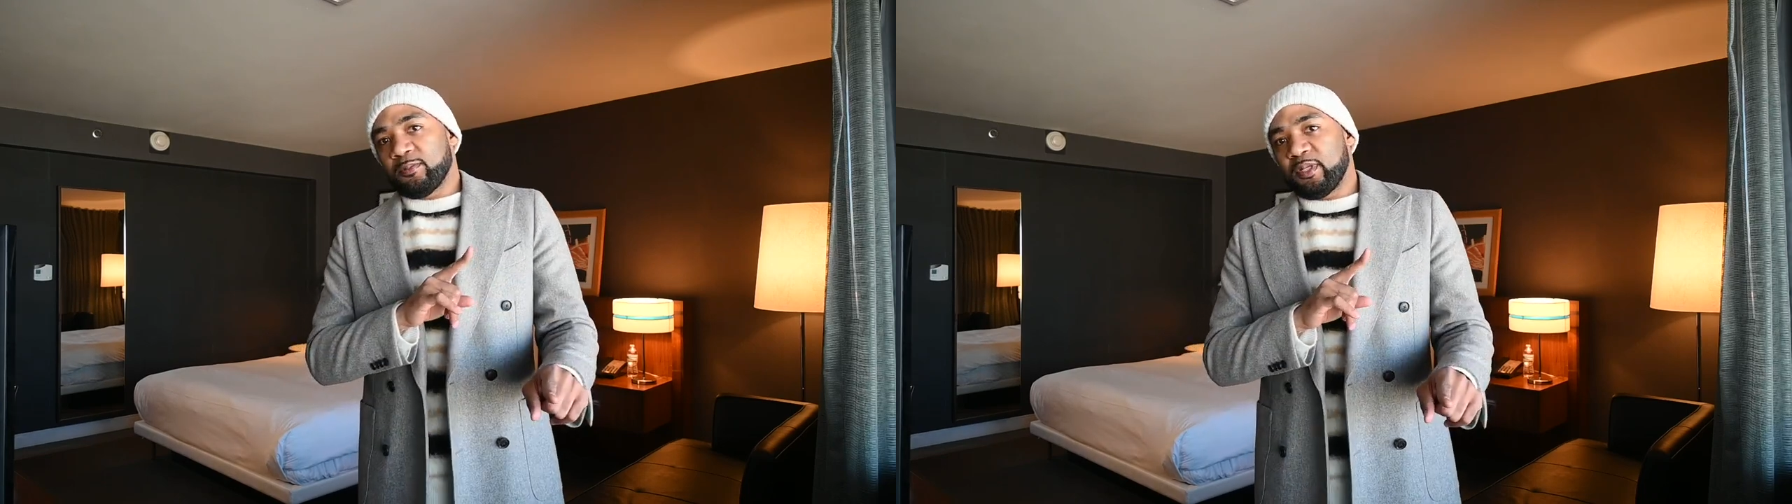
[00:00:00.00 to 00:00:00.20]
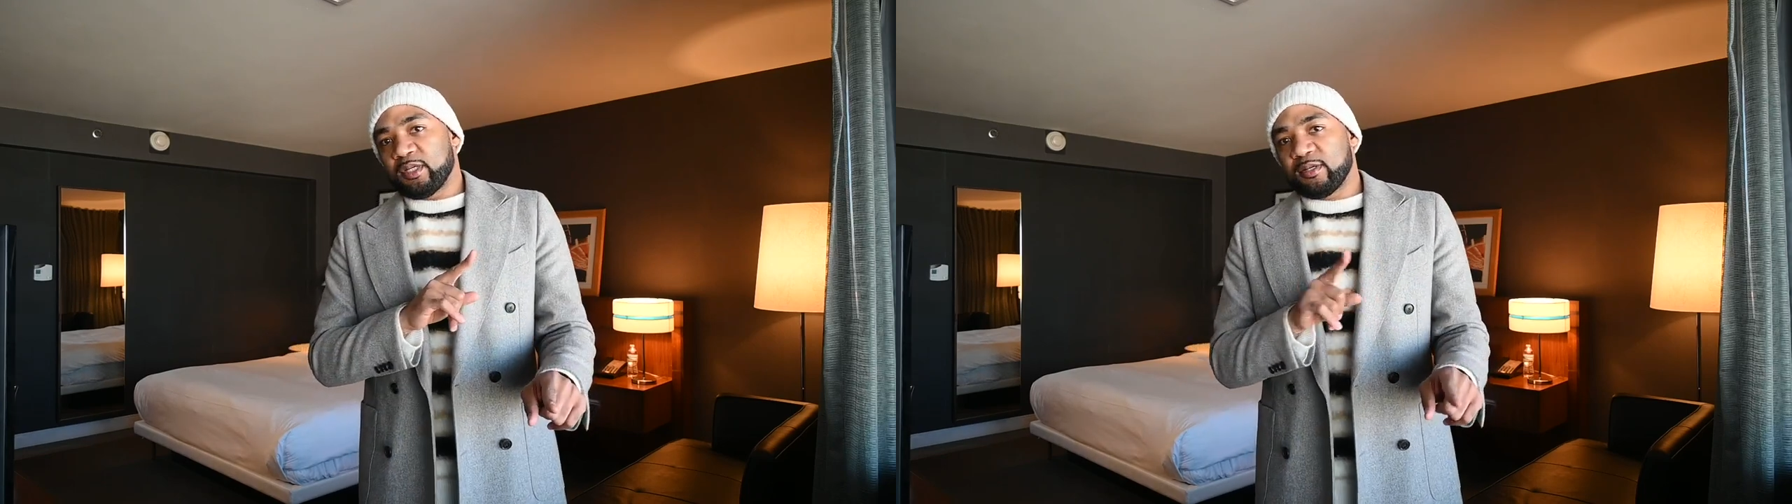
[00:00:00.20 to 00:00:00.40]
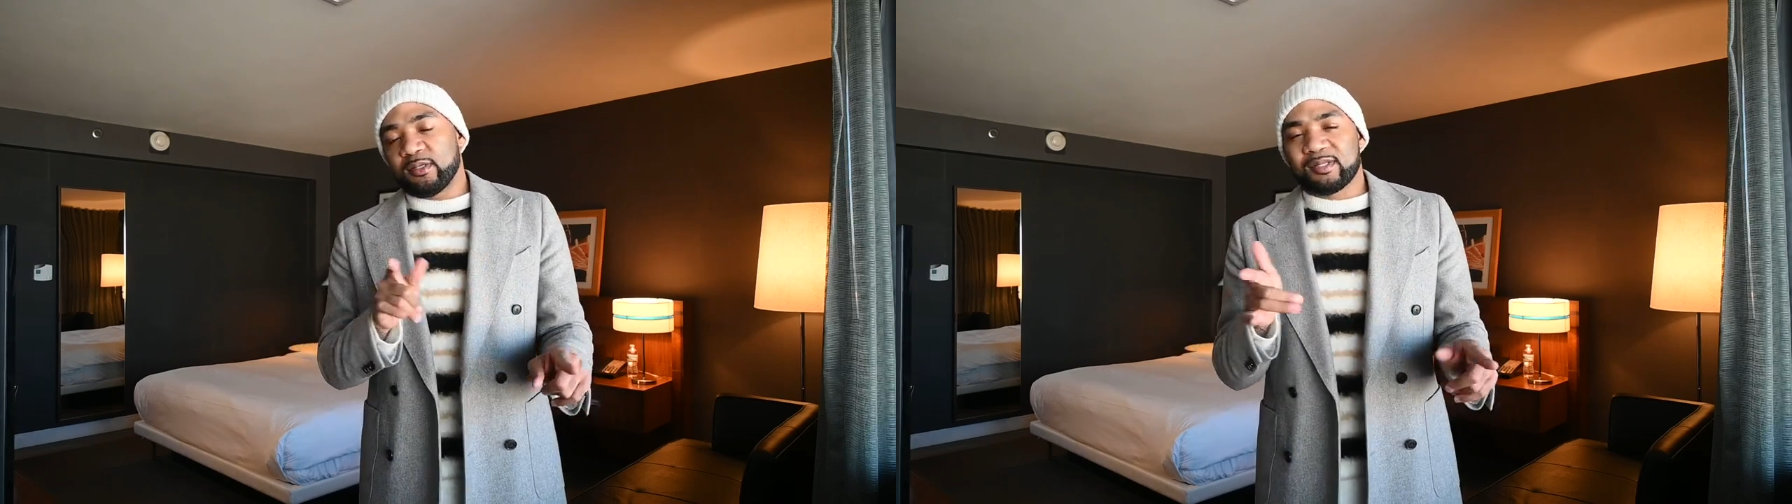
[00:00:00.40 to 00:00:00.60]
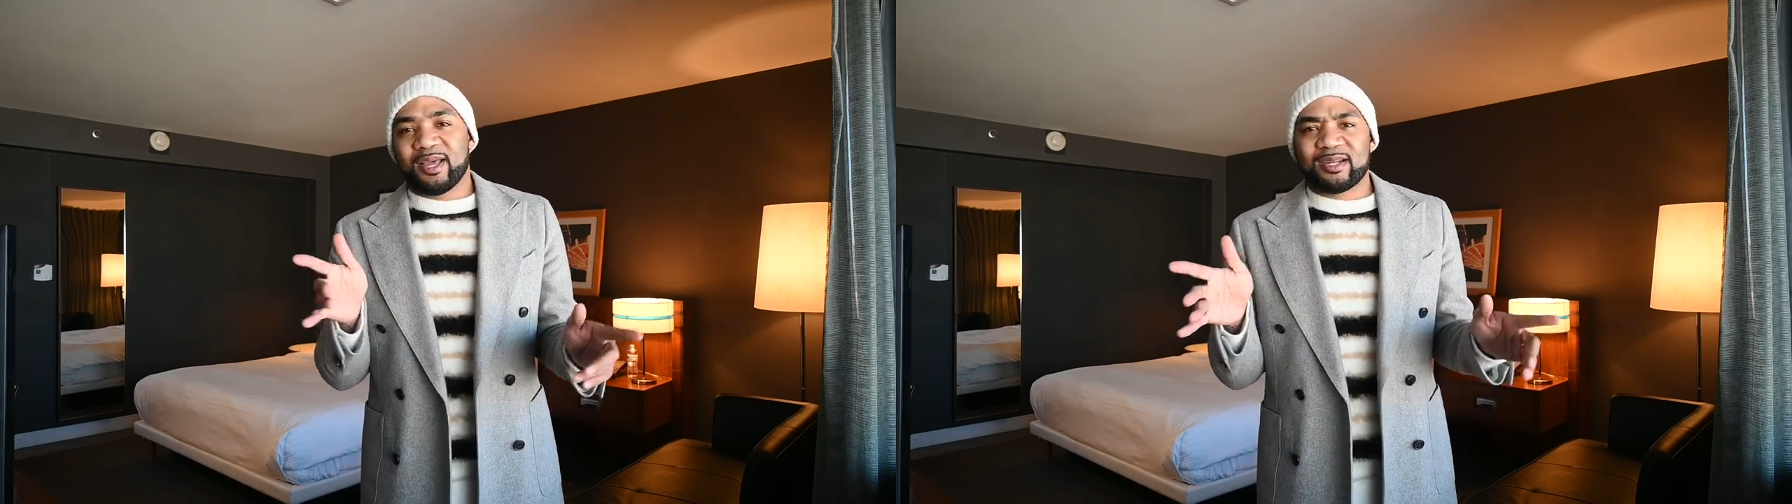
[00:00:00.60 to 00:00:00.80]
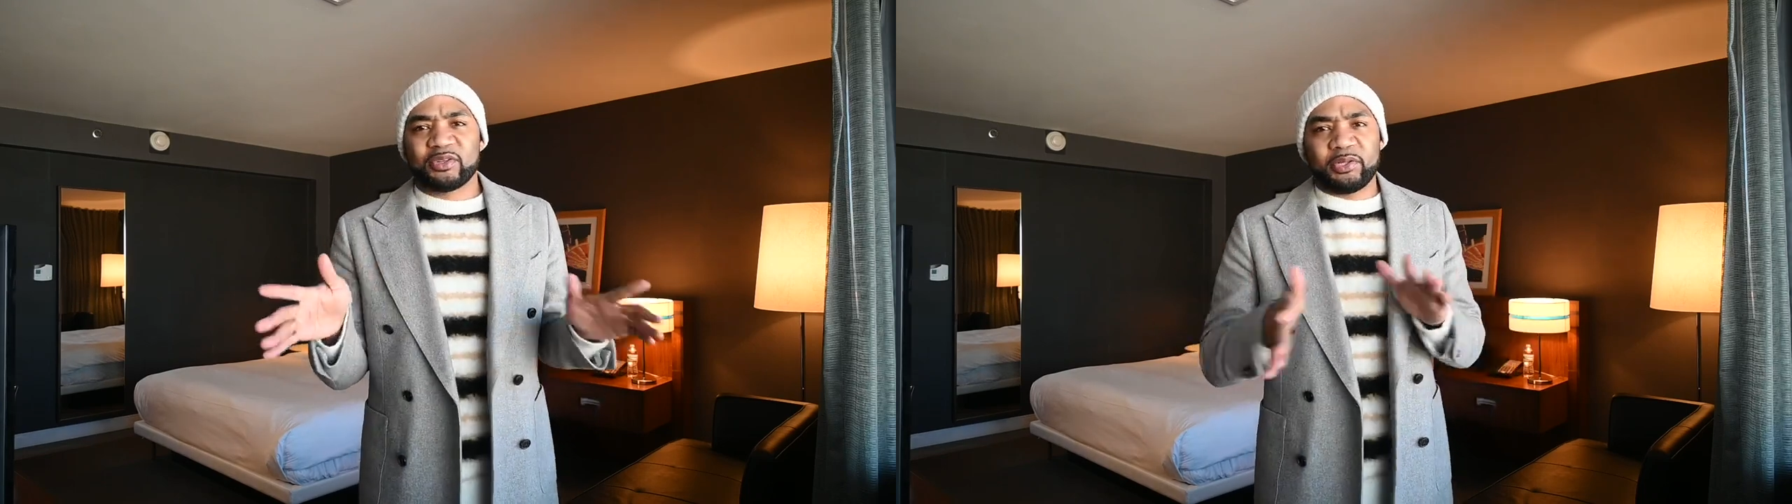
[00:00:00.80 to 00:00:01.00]
Because,
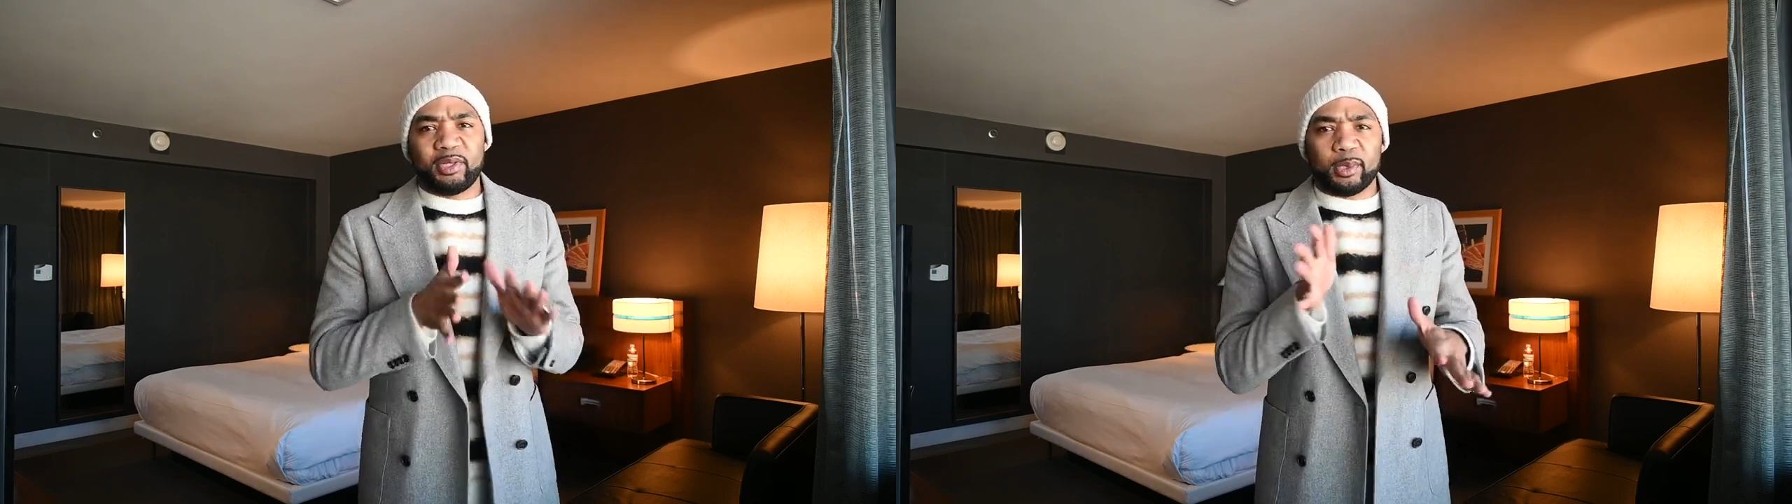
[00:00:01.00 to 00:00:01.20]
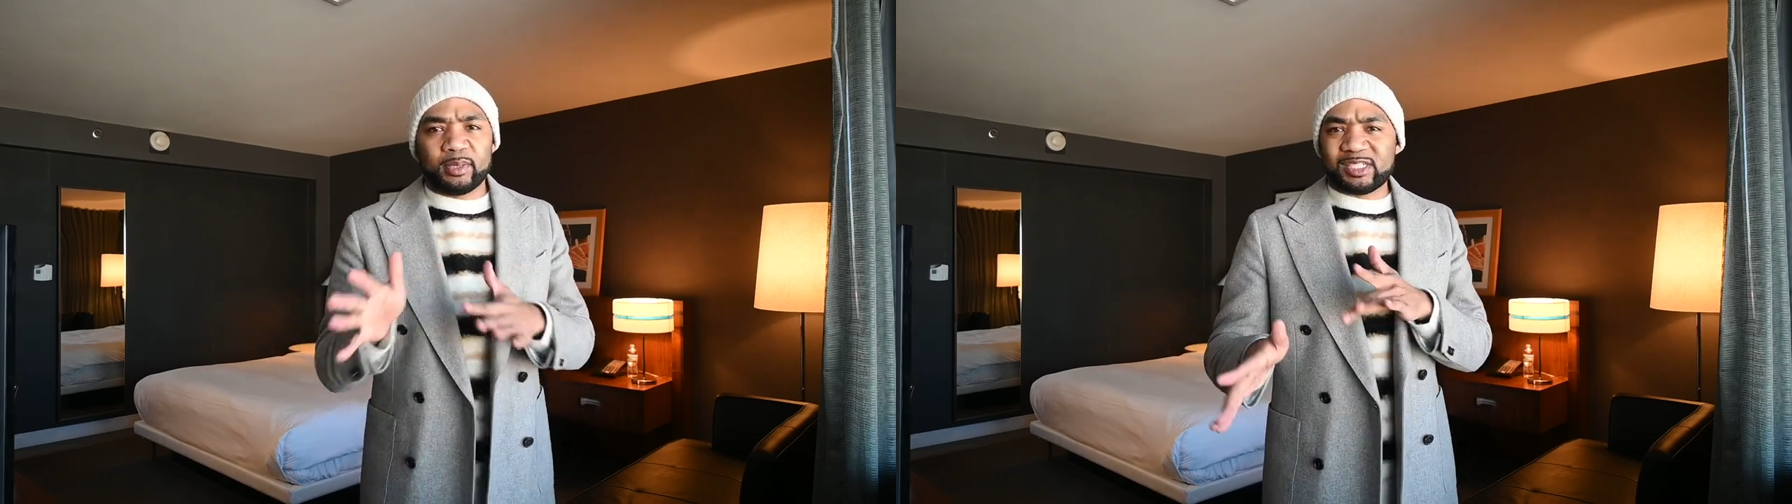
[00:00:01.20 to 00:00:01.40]
actually,